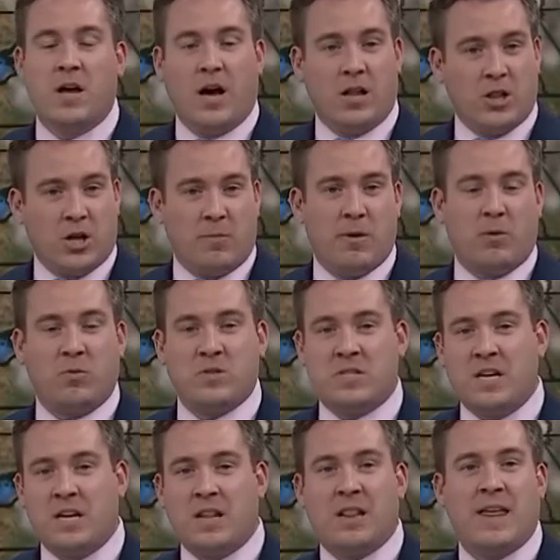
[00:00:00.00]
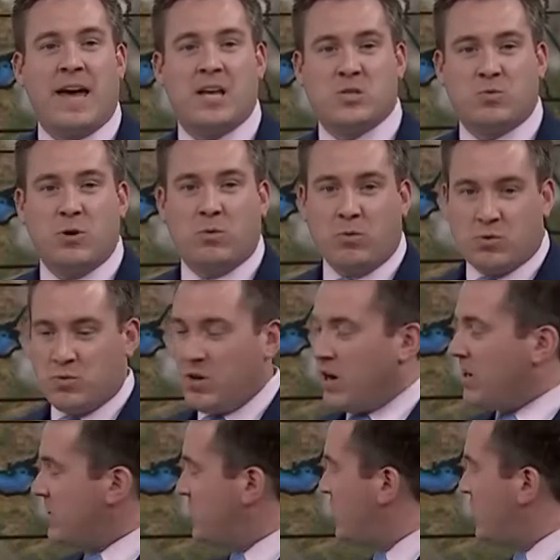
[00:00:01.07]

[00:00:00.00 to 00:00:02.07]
A little bit was needed last week, which we already